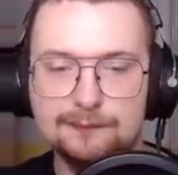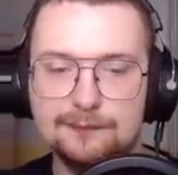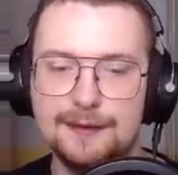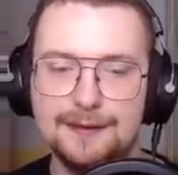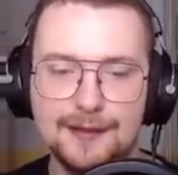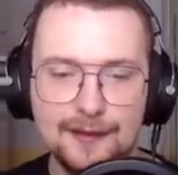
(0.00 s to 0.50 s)

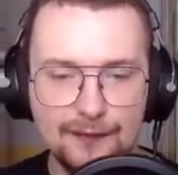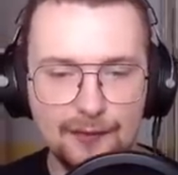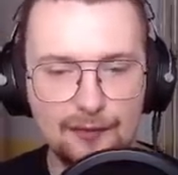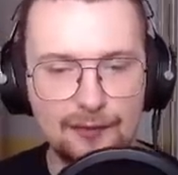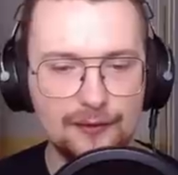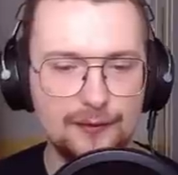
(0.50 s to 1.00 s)
Another
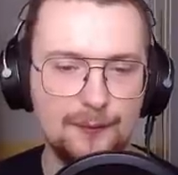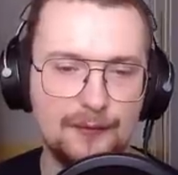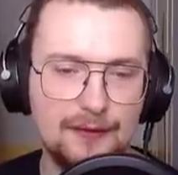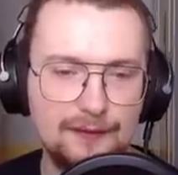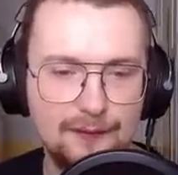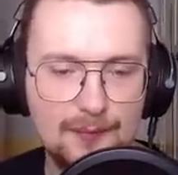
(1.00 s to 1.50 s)
holo
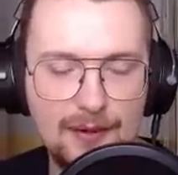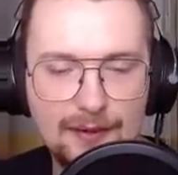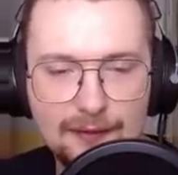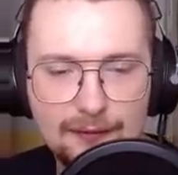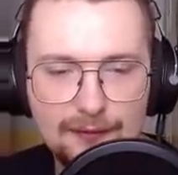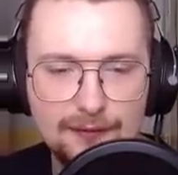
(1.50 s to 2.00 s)
spray for
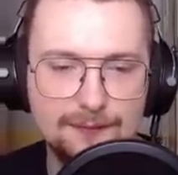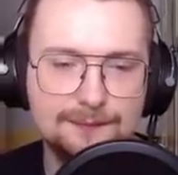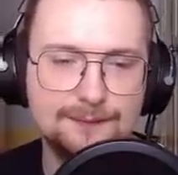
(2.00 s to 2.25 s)
Bangalore.